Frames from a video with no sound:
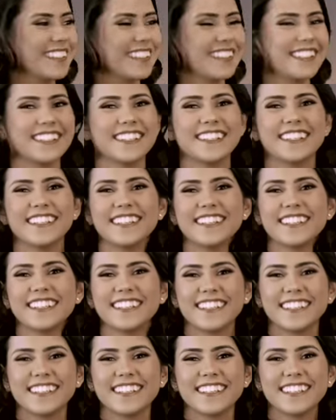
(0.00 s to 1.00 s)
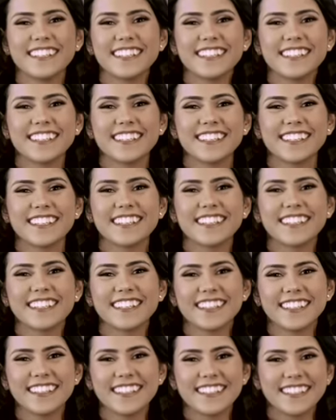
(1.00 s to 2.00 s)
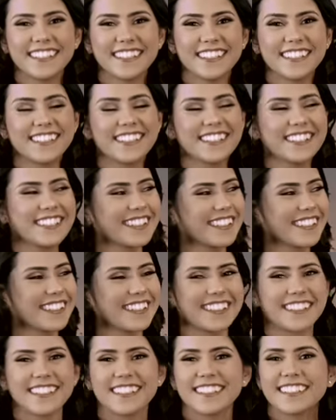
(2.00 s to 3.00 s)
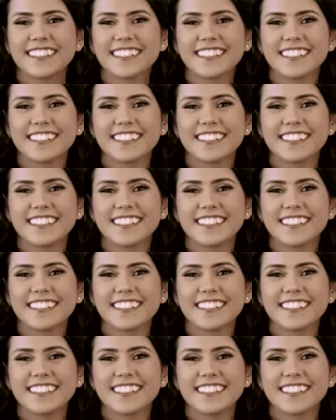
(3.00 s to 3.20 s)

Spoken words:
No words are spoken by the person on screen.